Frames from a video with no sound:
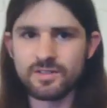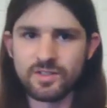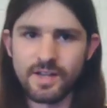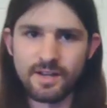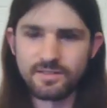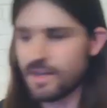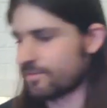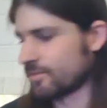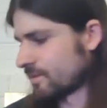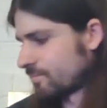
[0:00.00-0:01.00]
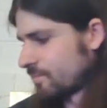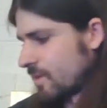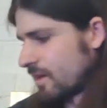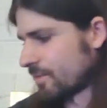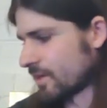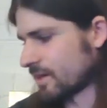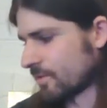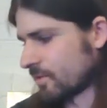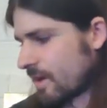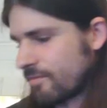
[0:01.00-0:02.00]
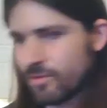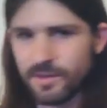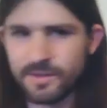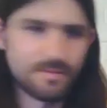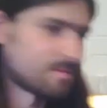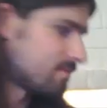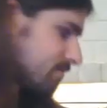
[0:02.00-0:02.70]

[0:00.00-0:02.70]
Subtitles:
So yeah, definitely pick up the live one.